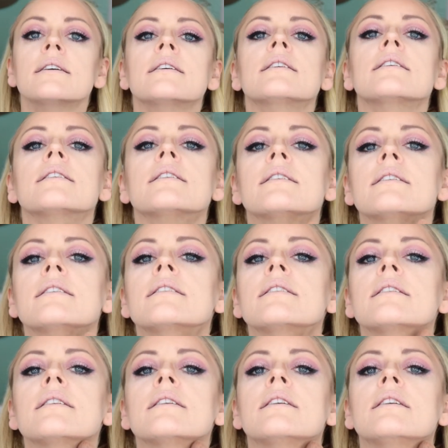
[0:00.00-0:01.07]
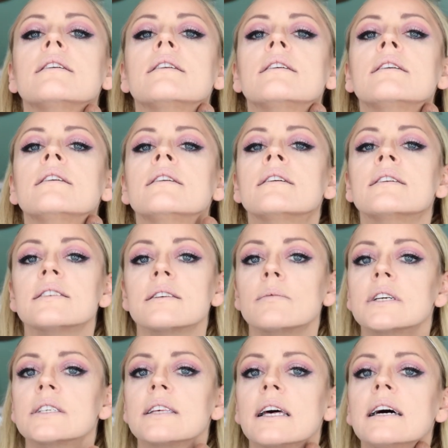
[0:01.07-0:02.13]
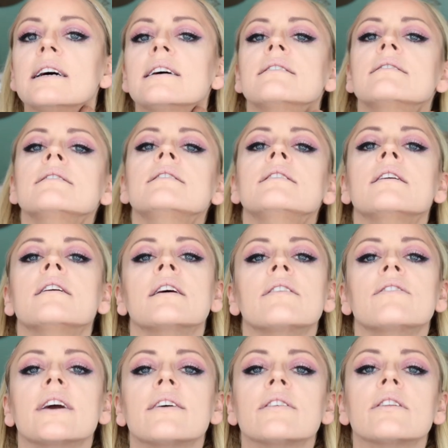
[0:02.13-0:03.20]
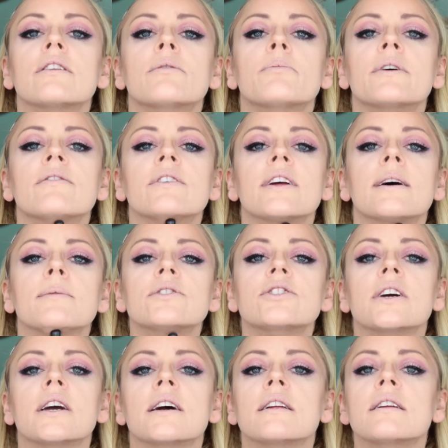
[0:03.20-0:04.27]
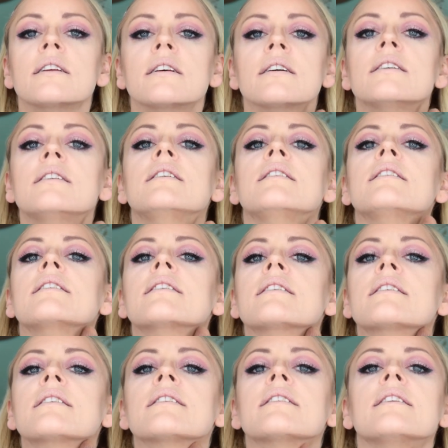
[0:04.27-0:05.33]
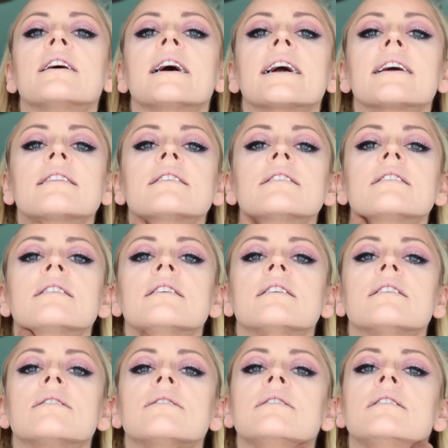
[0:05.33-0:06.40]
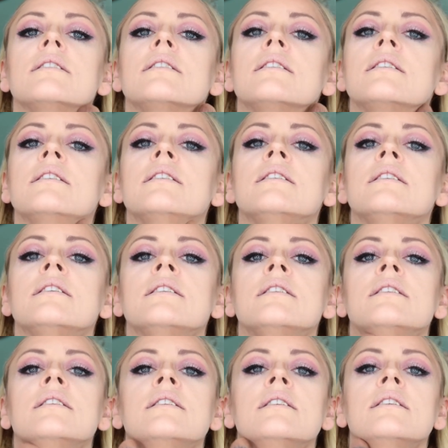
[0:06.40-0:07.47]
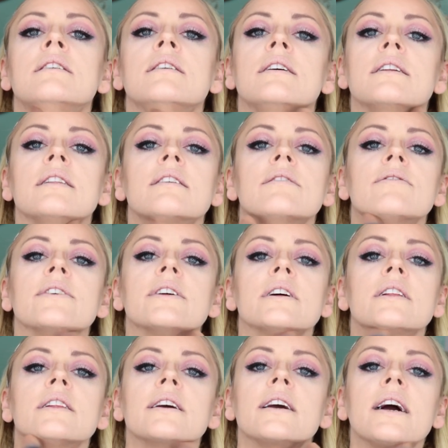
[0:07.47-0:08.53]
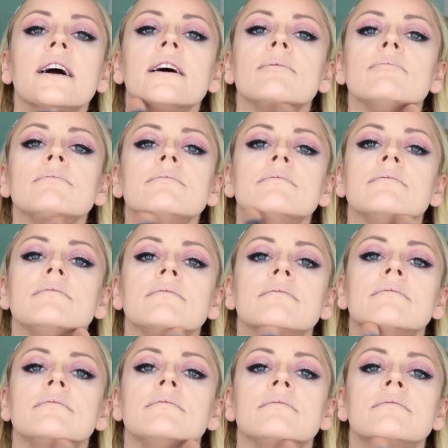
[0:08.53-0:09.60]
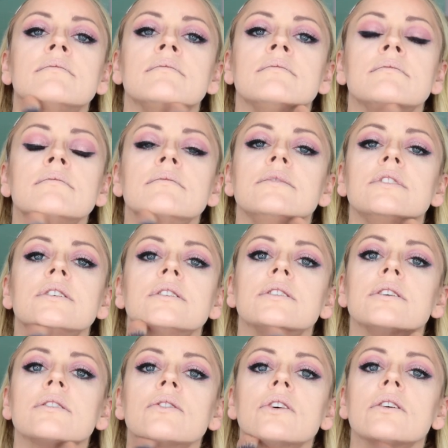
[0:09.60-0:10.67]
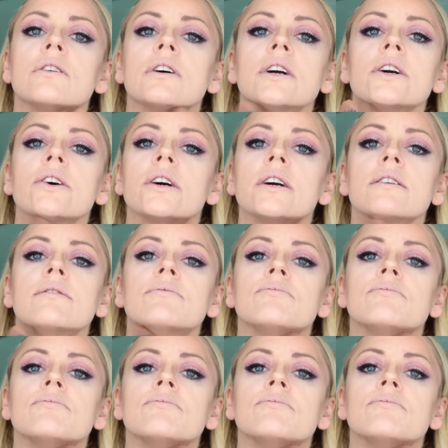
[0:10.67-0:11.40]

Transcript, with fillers: And somebody said, if you have a little bit of a double chin, connect the two and then fill in the gap. Just don't go cray cray.